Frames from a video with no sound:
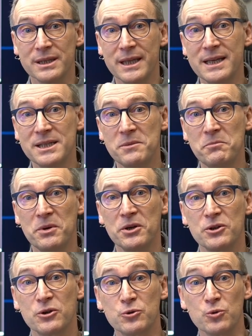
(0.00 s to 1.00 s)
dates in
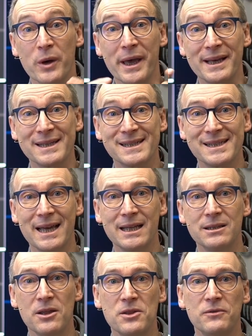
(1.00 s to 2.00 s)
period to
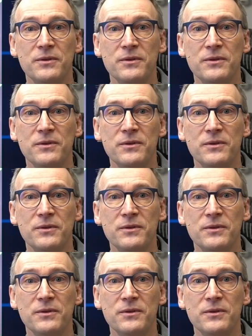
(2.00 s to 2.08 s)
extend the